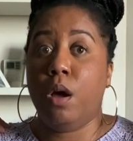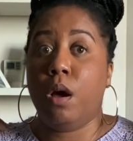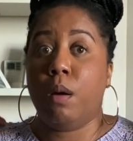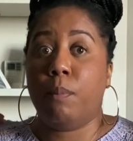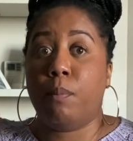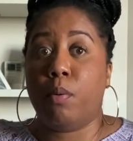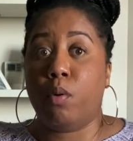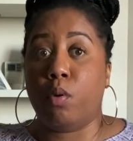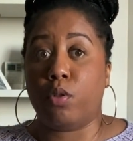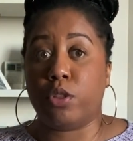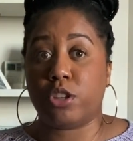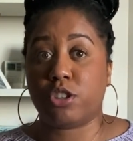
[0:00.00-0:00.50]

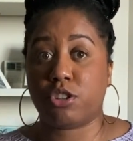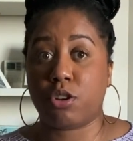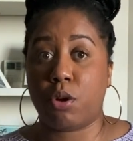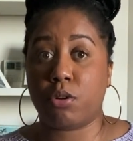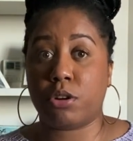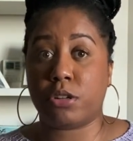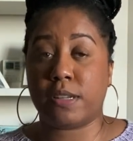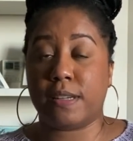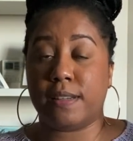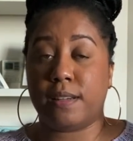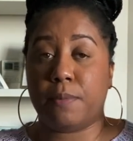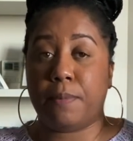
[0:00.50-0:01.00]
pull the
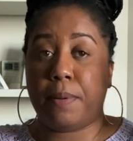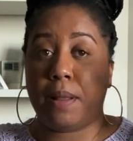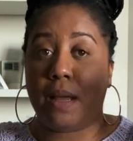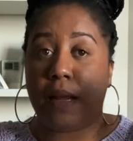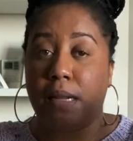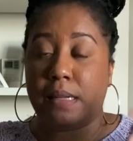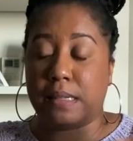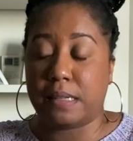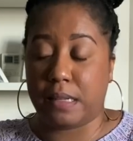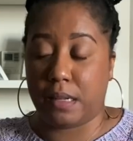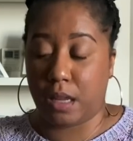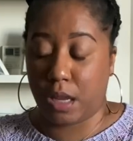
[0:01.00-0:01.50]
shoulders into
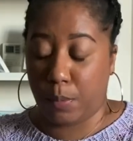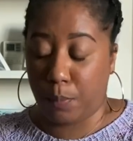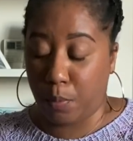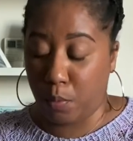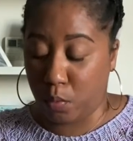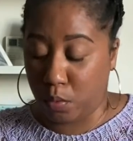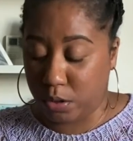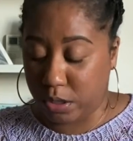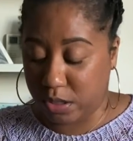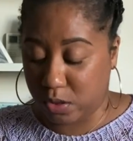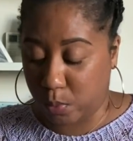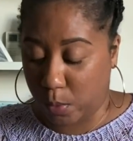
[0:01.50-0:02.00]
place and like
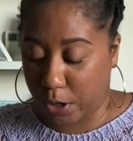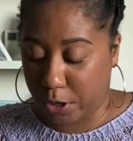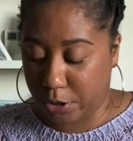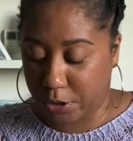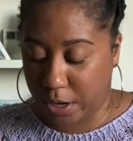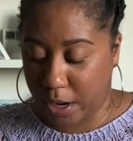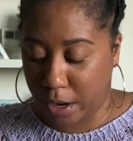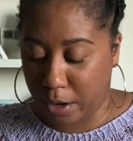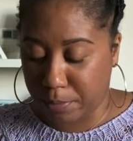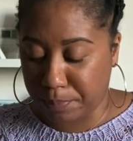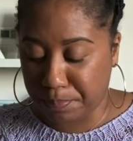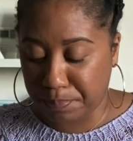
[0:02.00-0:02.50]
pull the sweater
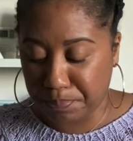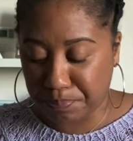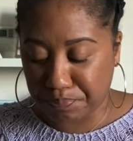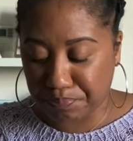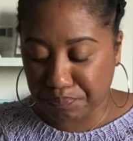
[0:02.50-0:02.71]
down.